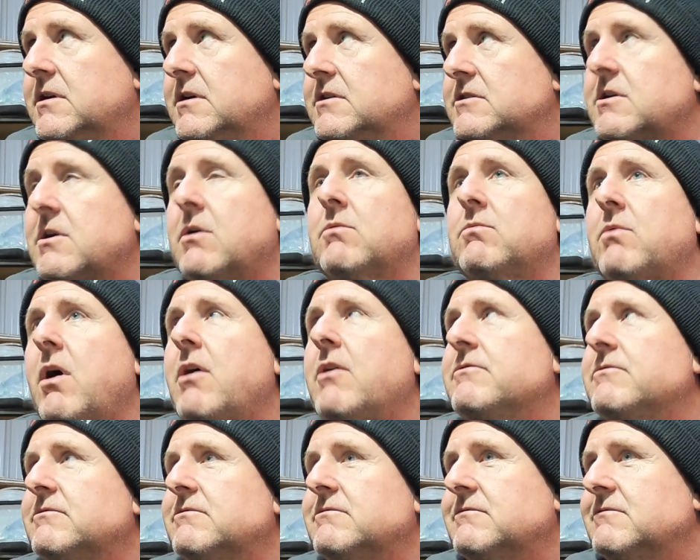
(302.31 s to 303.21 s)
So it
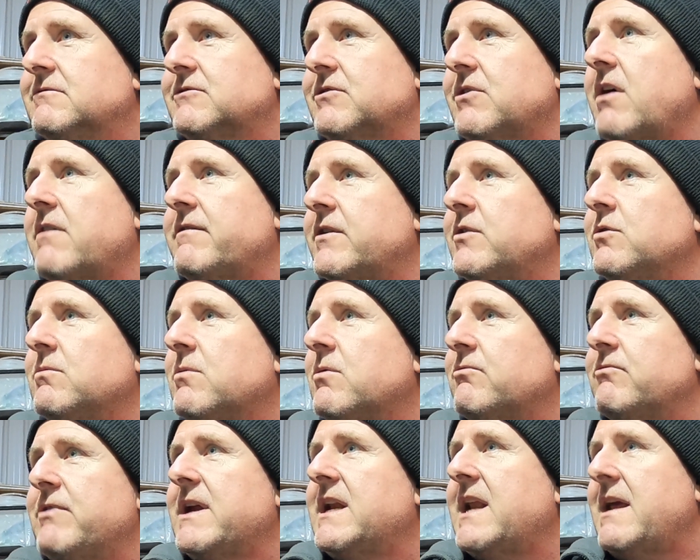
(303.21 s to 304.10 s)
won't drive a
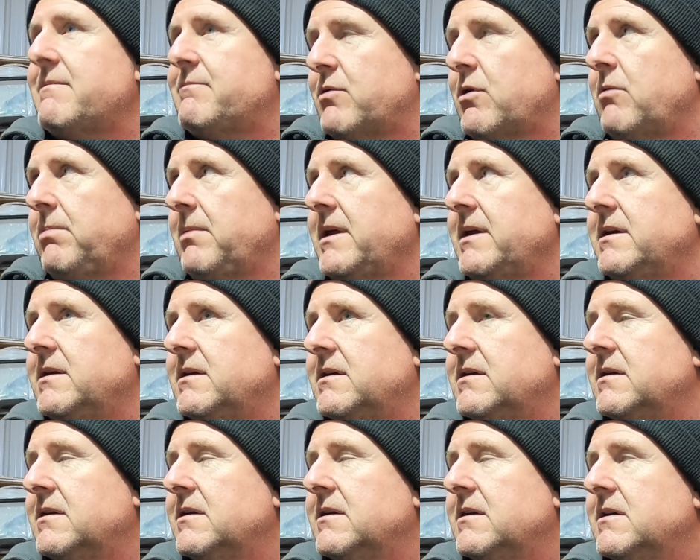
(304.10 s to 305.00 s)
normal relay properly.
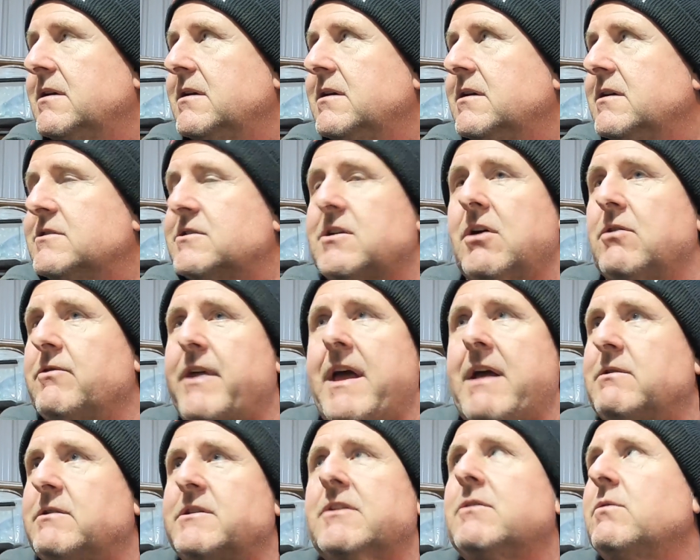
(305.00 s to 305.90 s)
So
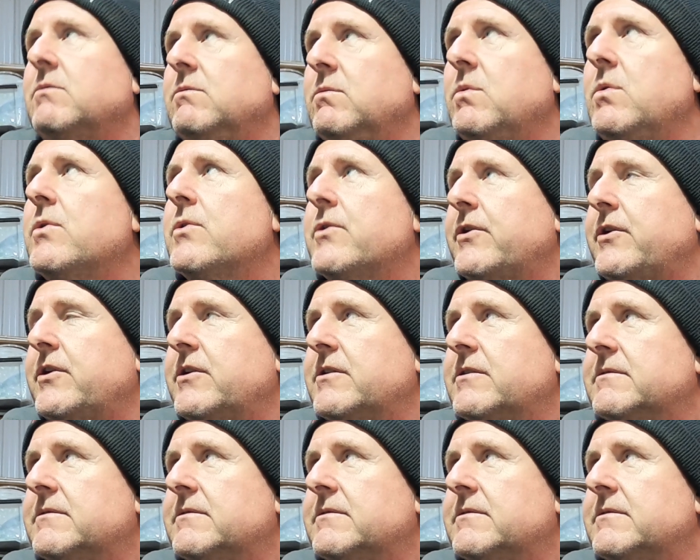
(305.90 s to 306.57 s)
that didn't work.